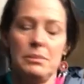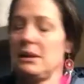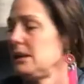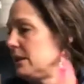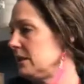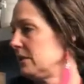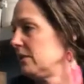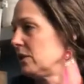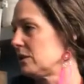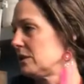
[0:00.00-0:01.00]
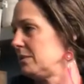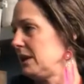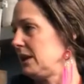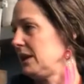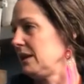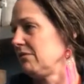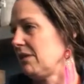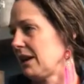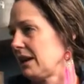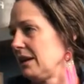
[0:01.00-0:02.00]
The pieces have got to be
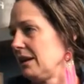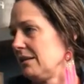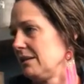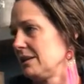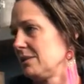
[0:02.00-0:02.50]
recognisable.